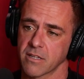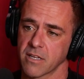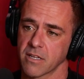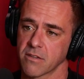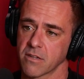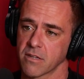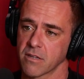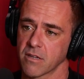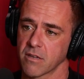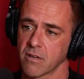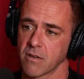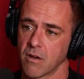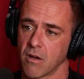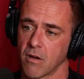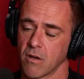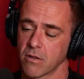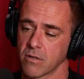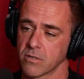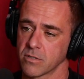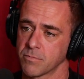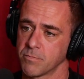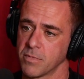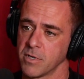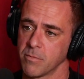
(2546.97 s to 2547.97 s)
then all
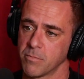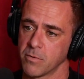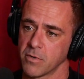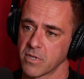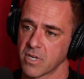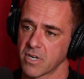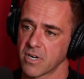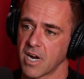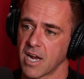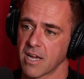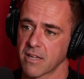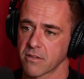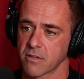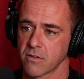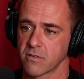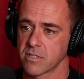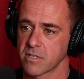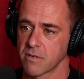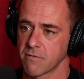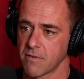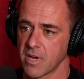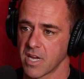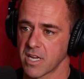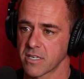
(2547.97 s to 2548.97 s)
those people that are at those
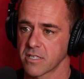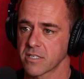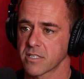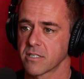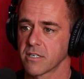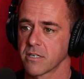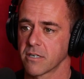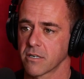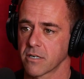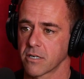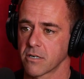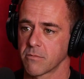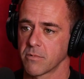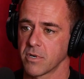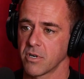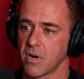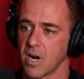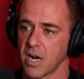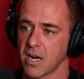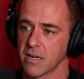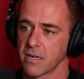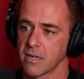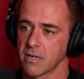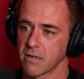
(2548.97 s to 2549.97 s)
events that you're going to be
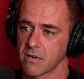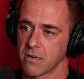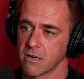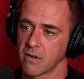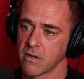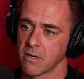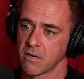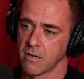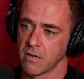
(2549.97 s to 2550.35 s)
riding